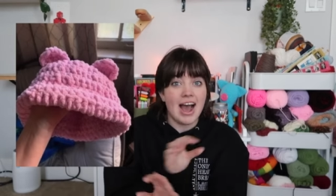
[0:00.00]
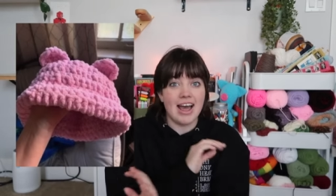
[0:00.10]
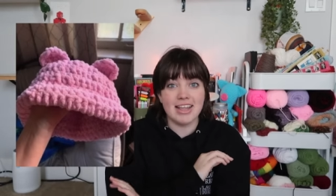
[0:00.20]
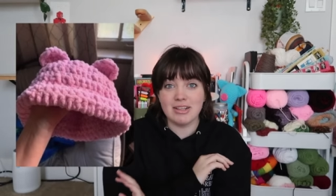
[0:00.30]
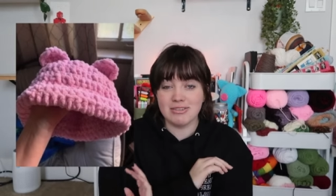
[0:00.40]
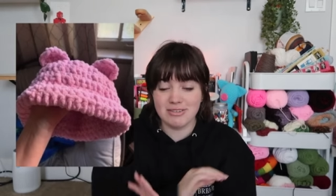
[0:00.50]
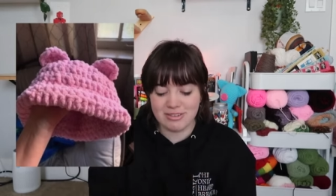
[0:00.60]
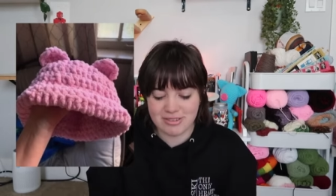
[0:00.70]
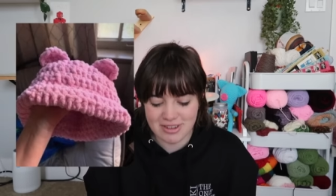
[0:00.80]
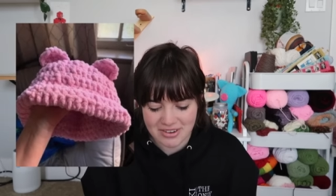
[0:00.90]
I think those are
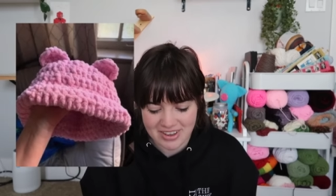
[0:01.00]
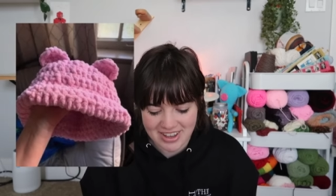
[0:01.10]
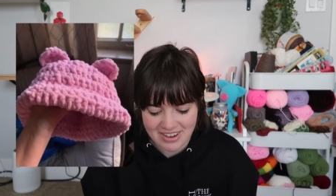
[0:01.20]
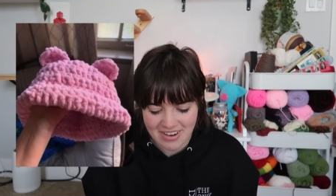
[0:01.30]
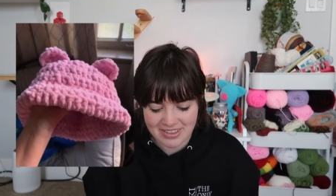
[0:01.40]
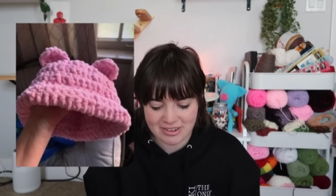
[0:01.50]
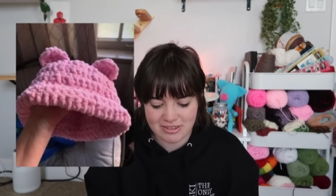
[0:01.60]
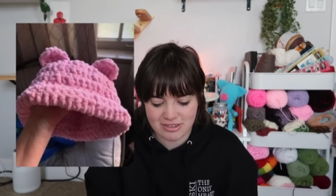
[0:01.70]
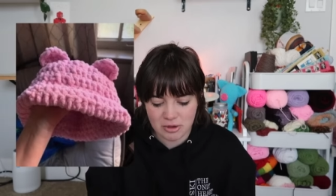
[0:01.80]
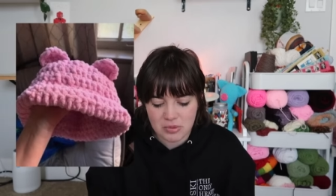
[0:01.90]
so cute and they're
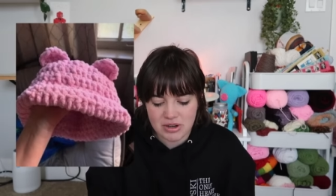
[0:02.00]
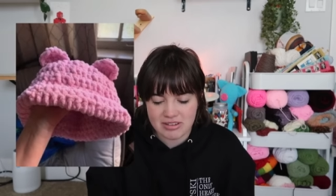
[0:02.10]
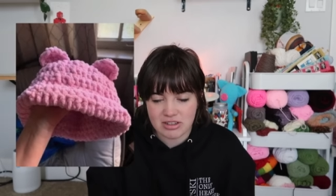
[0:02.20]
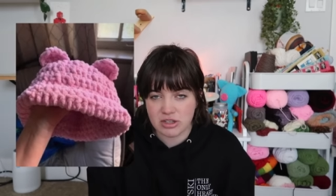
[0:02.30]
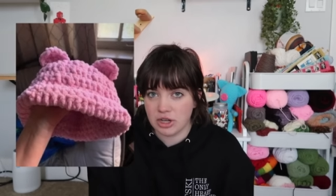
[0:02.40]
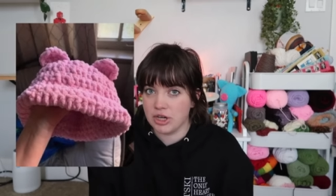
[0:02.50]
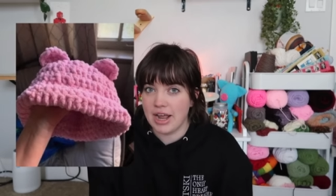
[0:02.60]
super easy to learn.